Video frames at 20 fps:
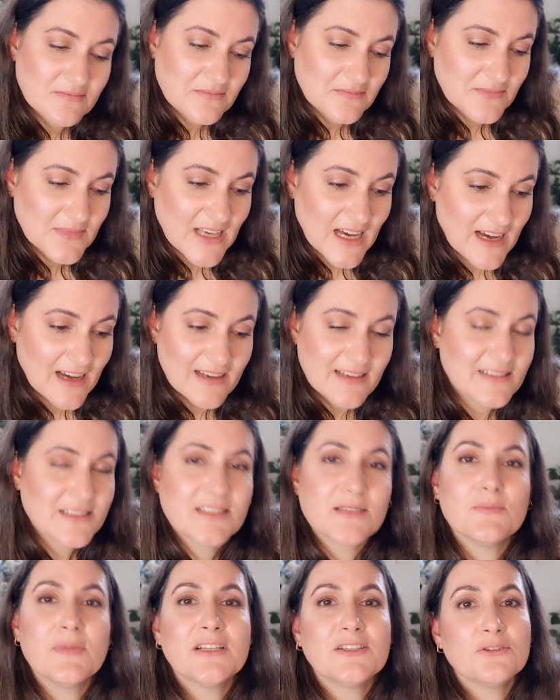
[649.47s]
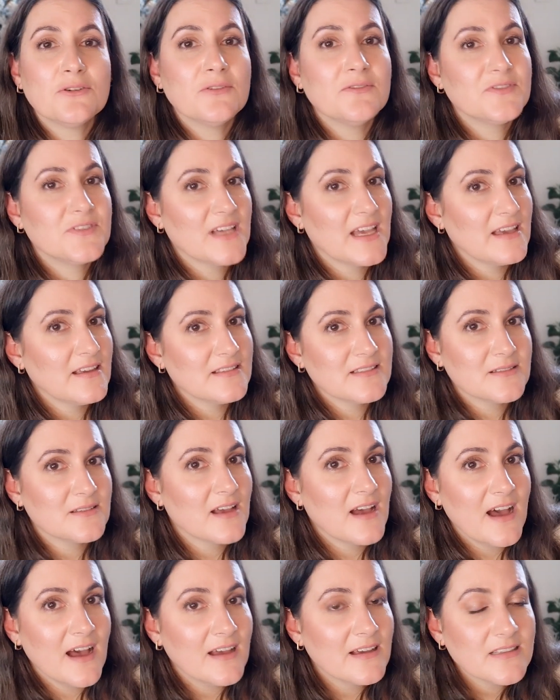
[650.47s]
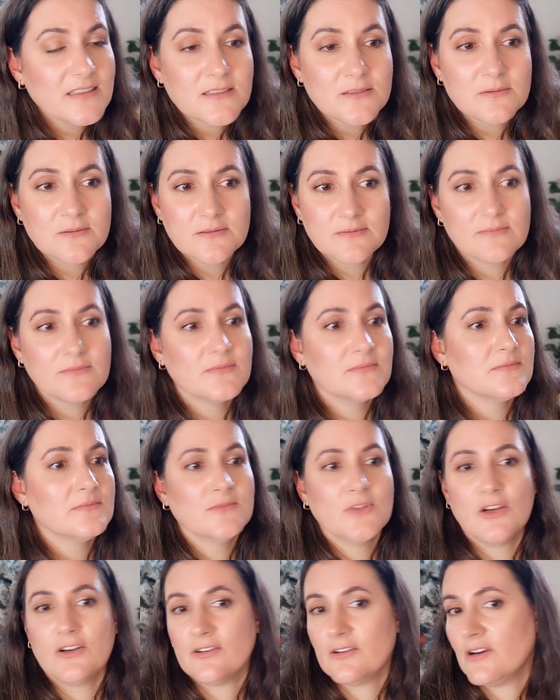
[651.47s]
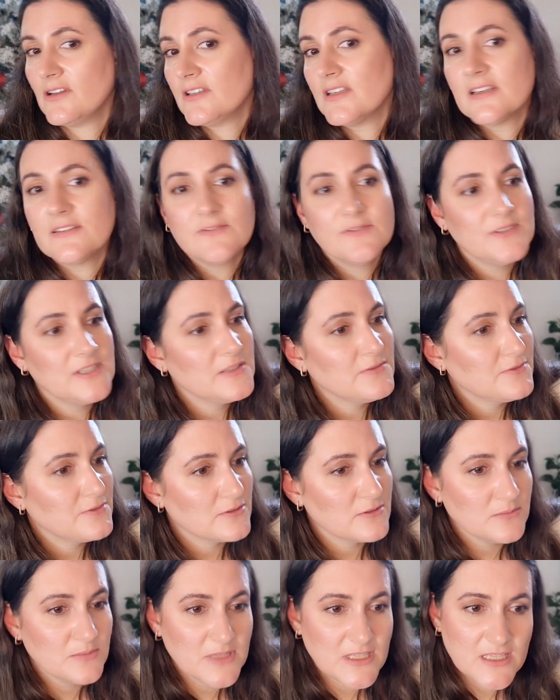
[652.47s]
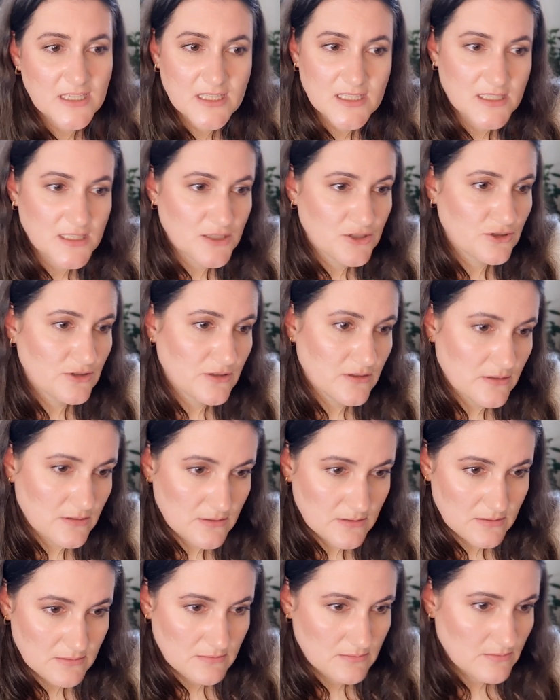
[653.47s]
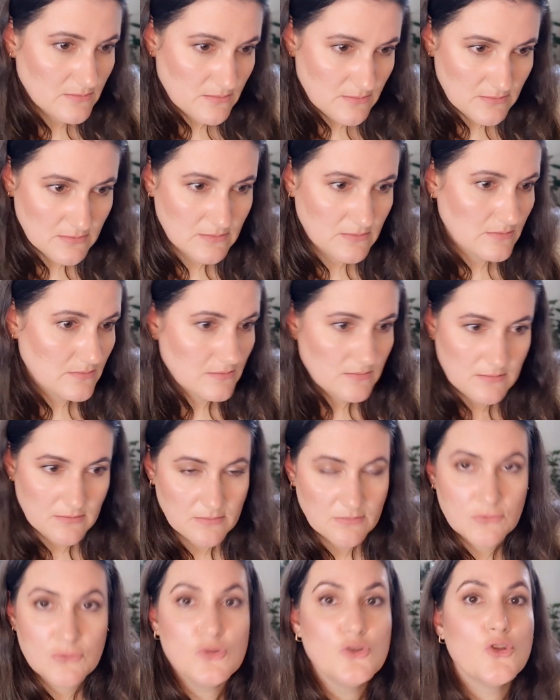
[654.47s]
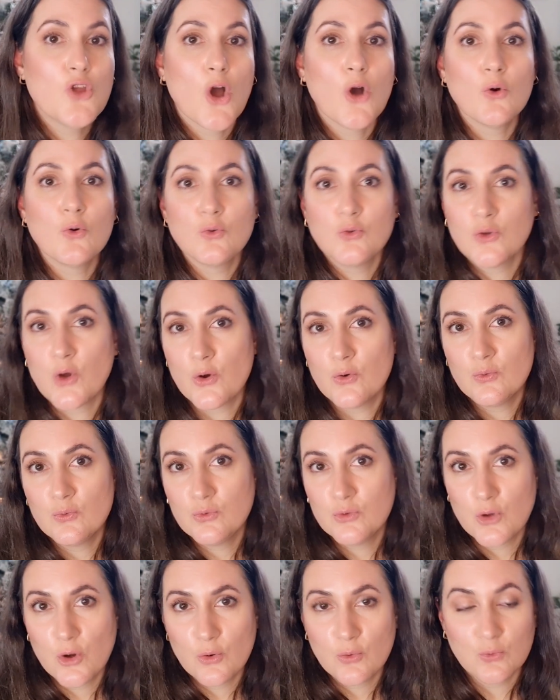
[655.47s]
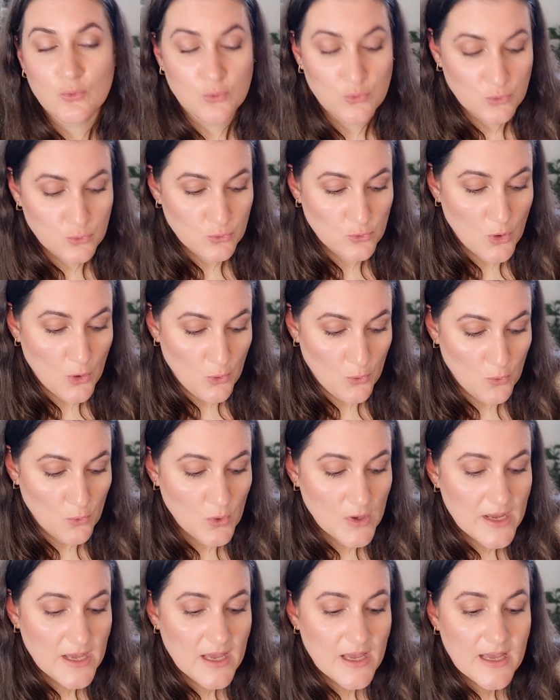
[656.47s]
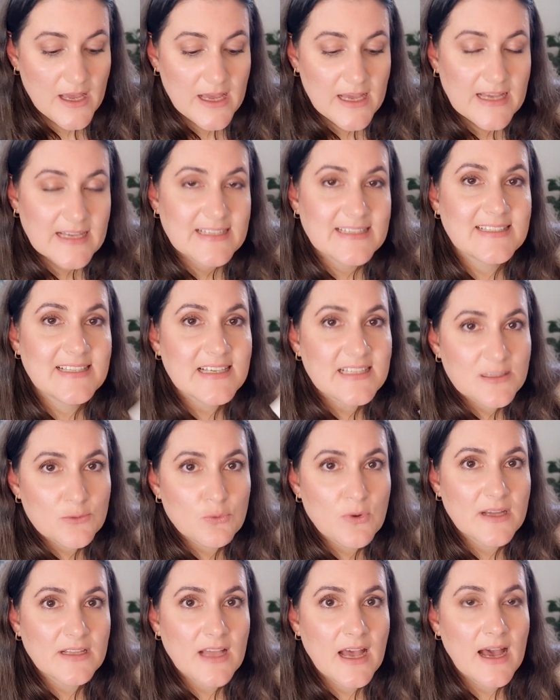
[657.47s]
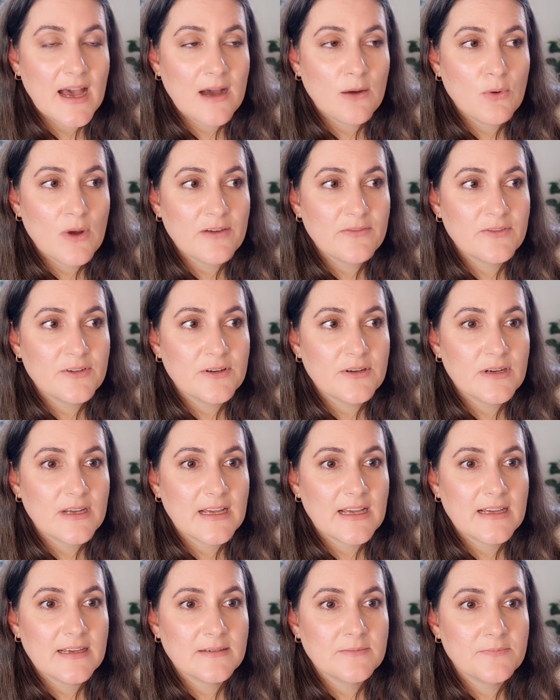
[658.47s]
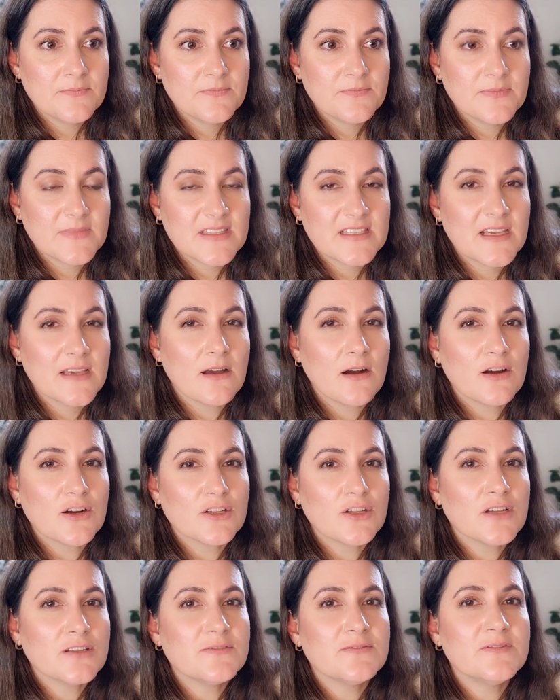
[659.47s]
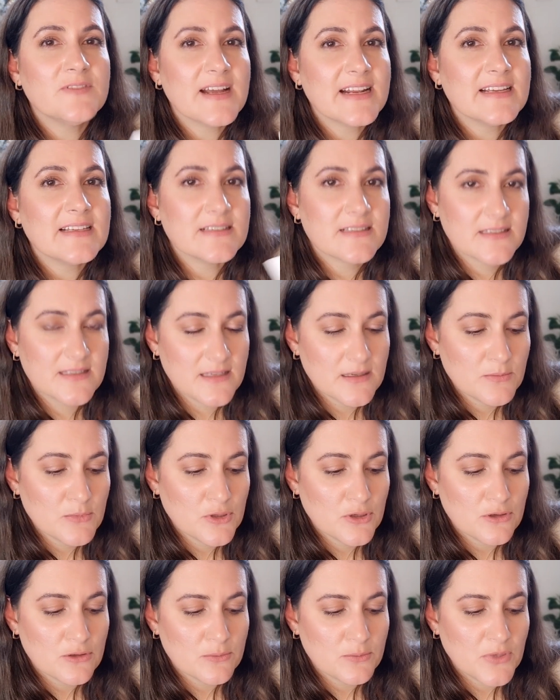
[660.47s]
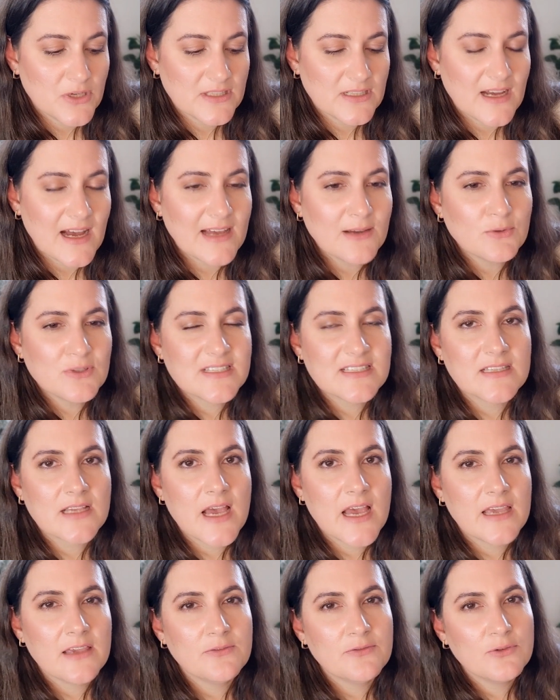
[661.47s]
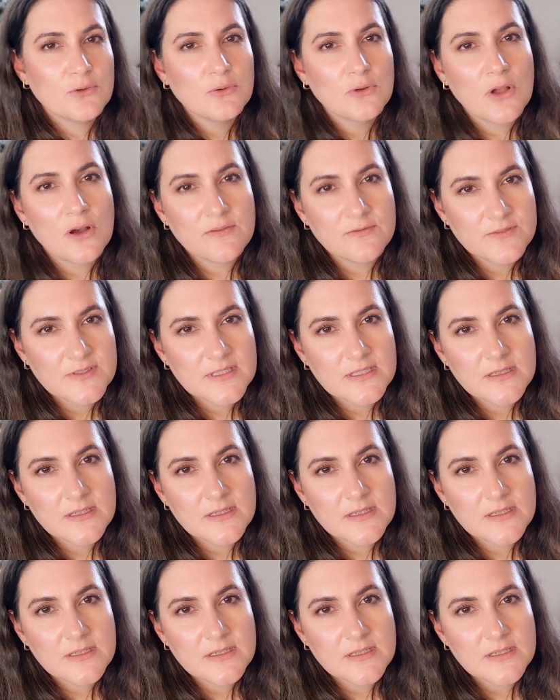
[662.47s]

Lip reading: yeah, it's a matter of taste, guys. Narcotic V for me is just no, no, no, no. This one, however, they are not very similar, but I would say if you love